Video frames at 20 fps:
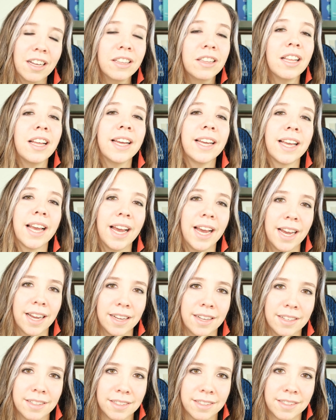Unlike
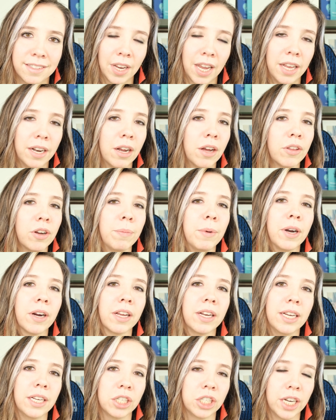ads and other
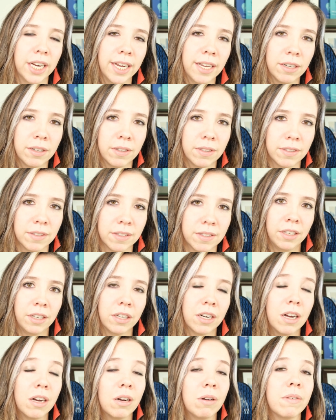marketing channels, you're
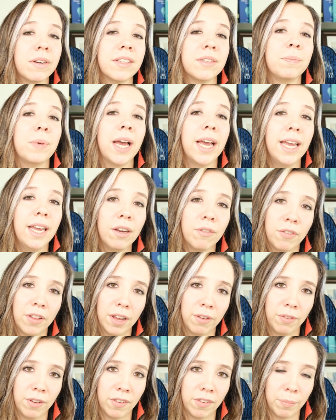not always paying for
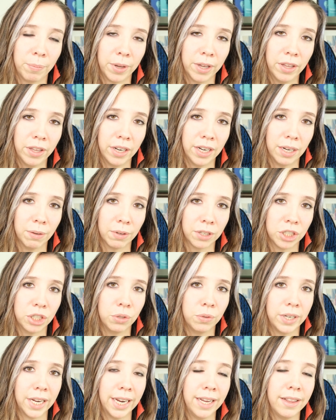that visibility. Once
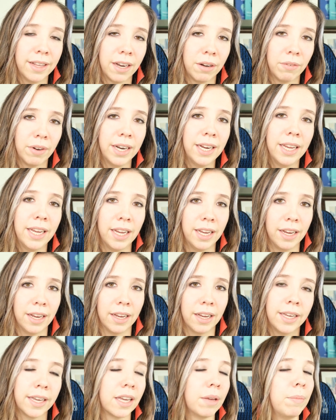you gain that ranking,
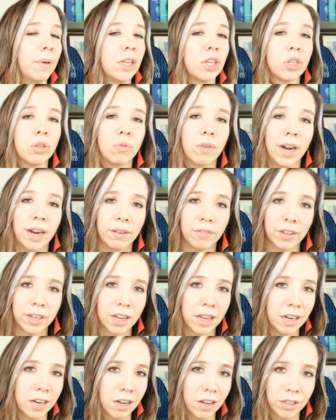it can be traffic
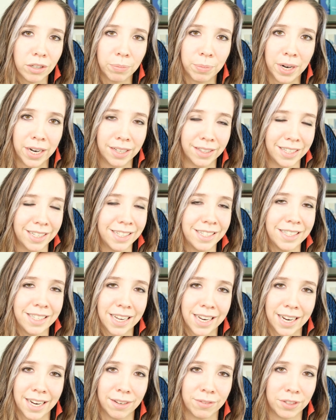on autopilot
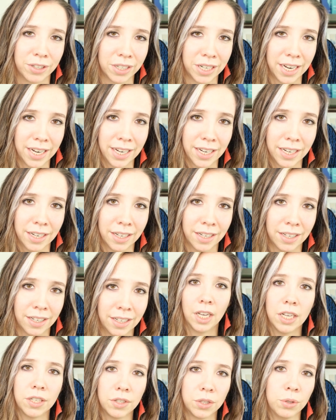day after day.
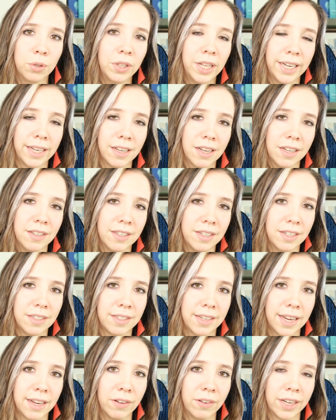A tool like Content at
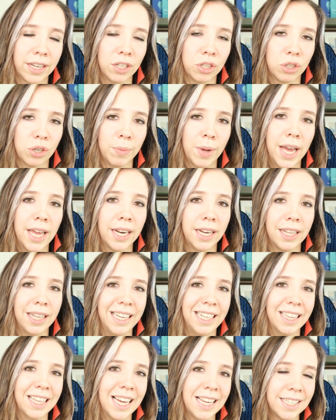Scale can dramatically
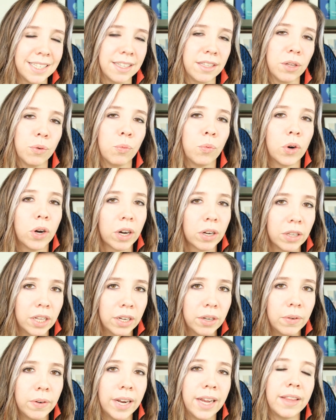lessen the
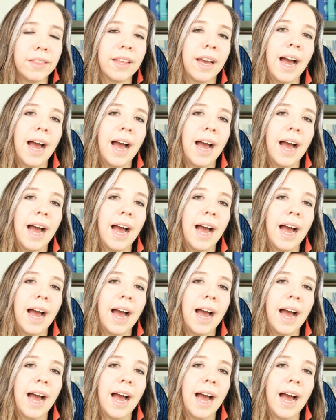workload and